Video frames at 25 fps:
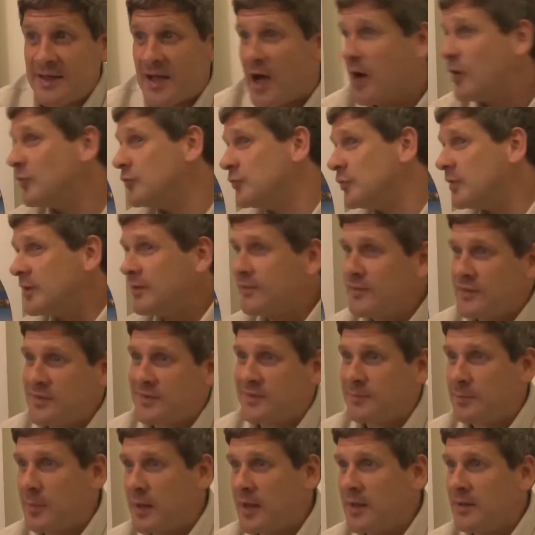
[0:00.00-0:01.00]
how to live in
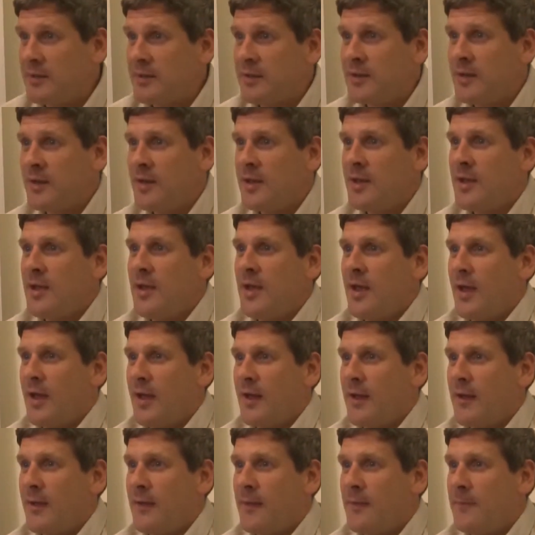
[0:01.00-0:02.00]
Spain,
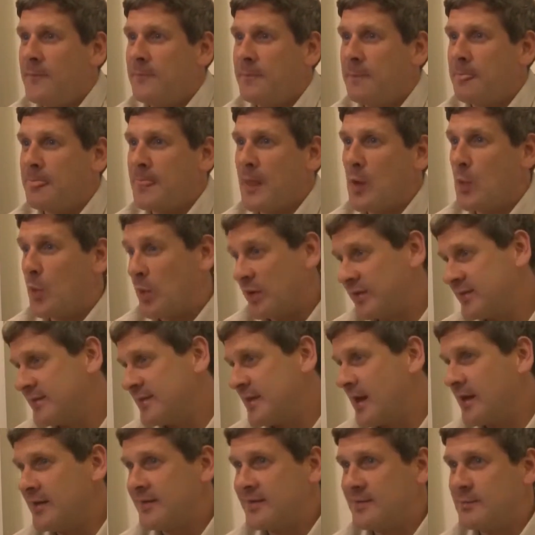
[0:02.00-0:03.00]
what's
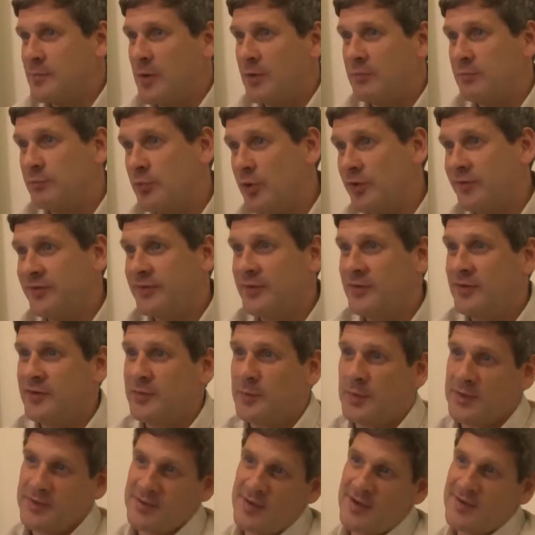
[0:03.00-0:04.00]
nice about Brussels,
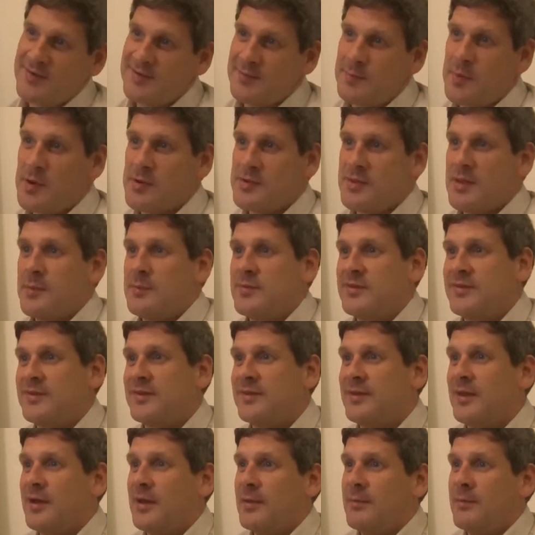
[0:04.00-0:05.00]
what's nice about
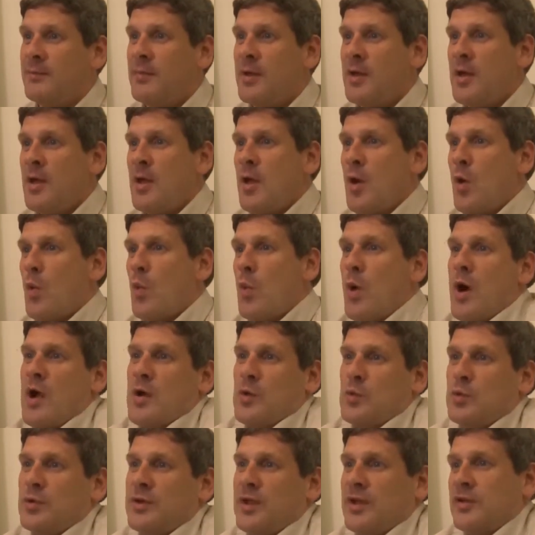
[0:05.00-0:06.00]
Amsterdam, why
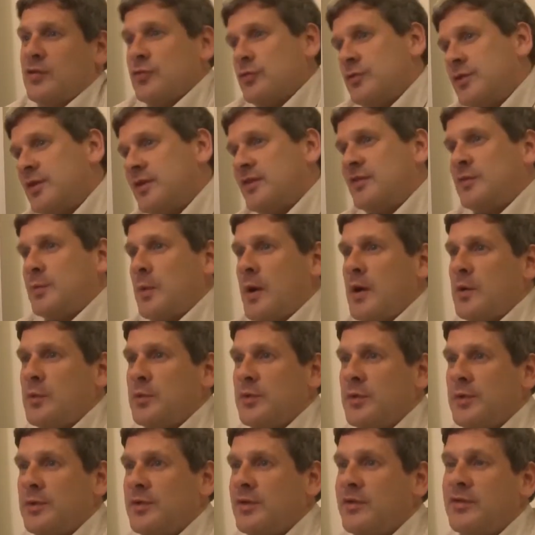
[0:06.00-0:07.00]
would I do this, why
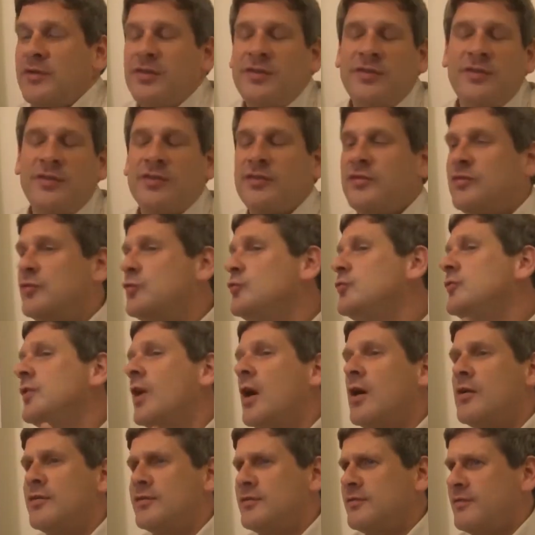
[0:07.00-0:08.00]
would I do this? This is
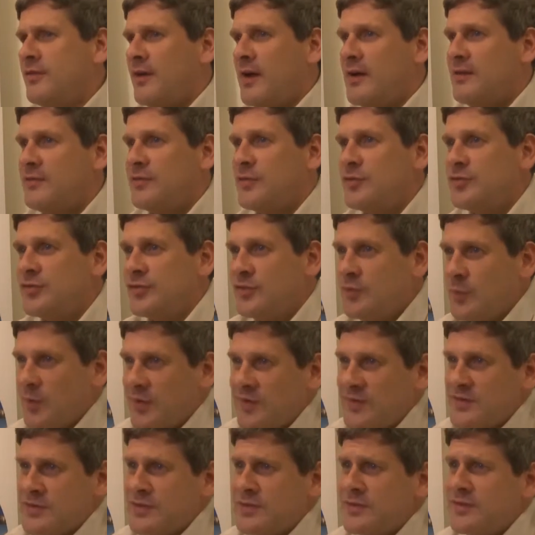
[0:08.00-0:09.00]
2,500
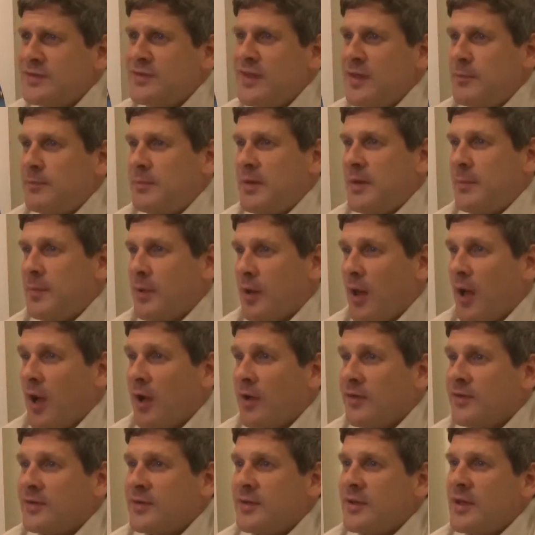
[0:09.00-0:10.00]
questions that people
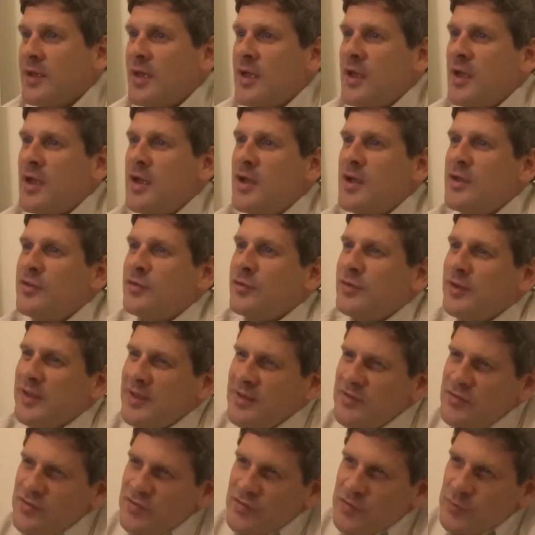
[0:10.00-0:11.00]
ask. So the
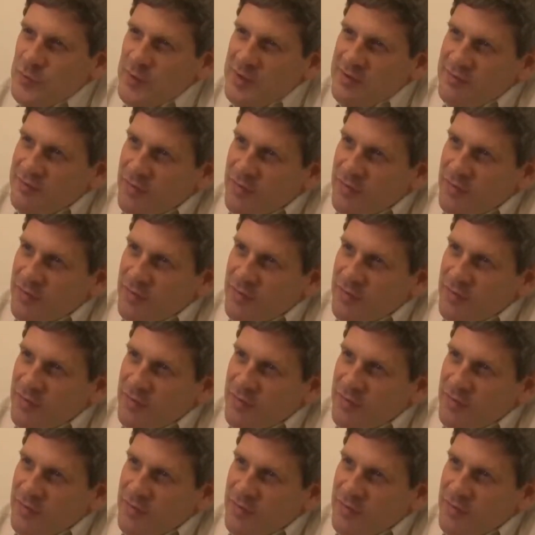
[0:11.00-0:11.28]
industry is